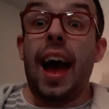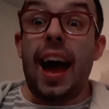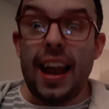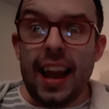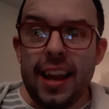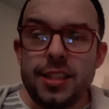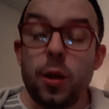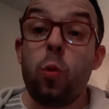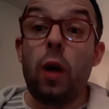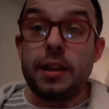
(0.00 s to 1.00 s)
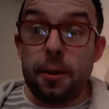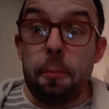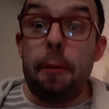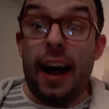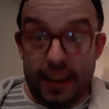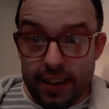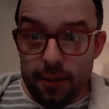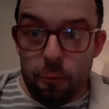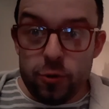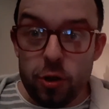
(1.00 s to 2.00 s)
Hi guys, welcome back.
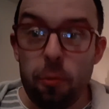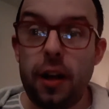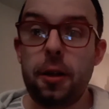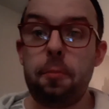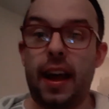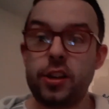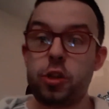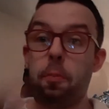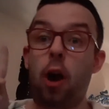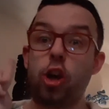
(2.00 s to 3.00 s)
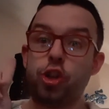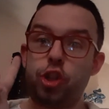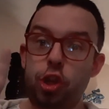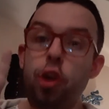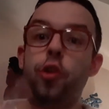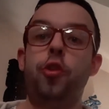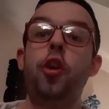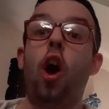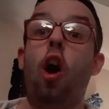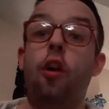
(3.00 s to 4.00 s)
So welcome back to part two
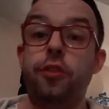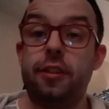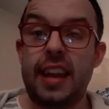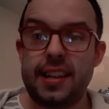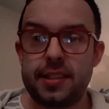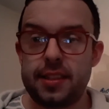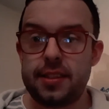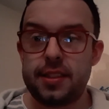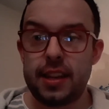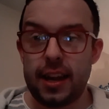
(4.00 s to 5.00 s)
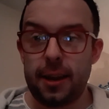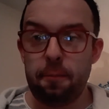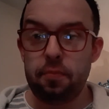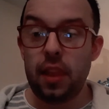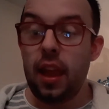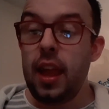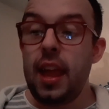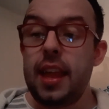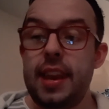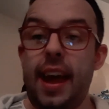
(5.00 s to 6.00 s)
of your lesson today.
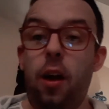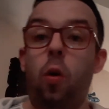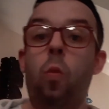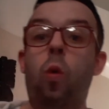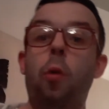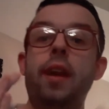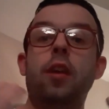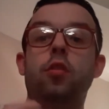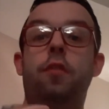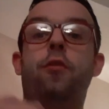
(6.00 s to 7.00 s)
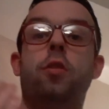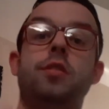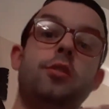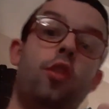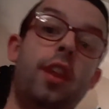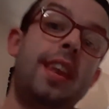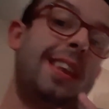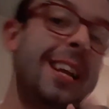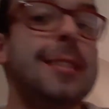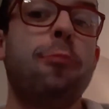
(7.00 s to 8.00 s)
Now, what we are going to focus on in
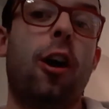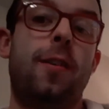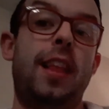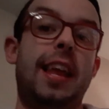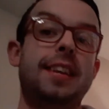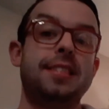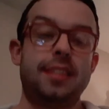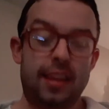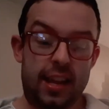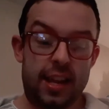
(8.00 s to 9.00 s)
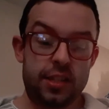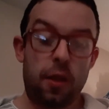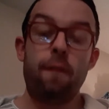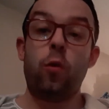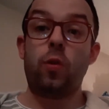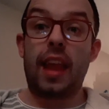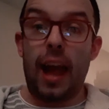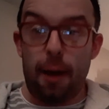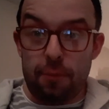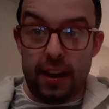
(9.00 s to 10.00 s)
this part of the lesson is
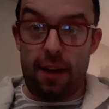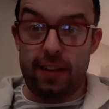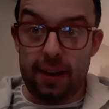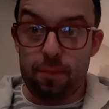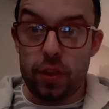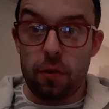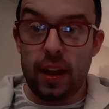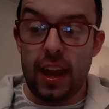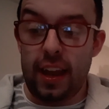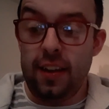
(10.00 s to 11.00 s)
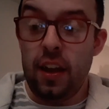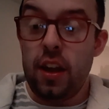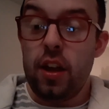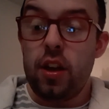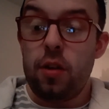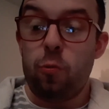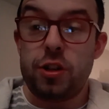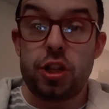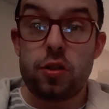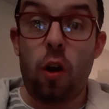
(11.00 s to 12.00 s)
vocabulary, okay? Which
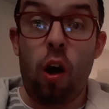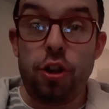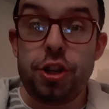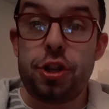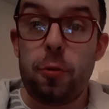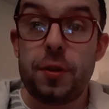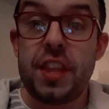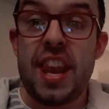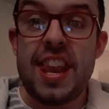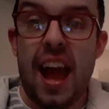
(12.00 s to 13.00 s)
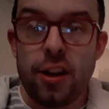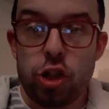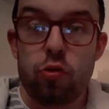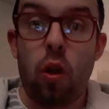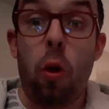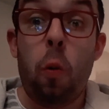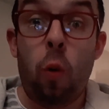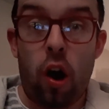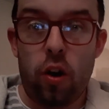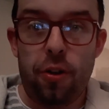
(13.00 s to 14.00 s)
is all to do with the natural
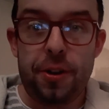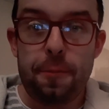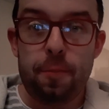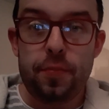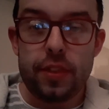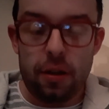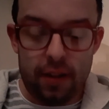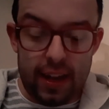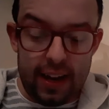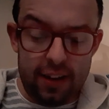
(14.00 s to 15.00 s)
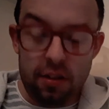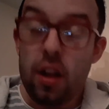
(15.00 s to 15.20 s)
world, okay?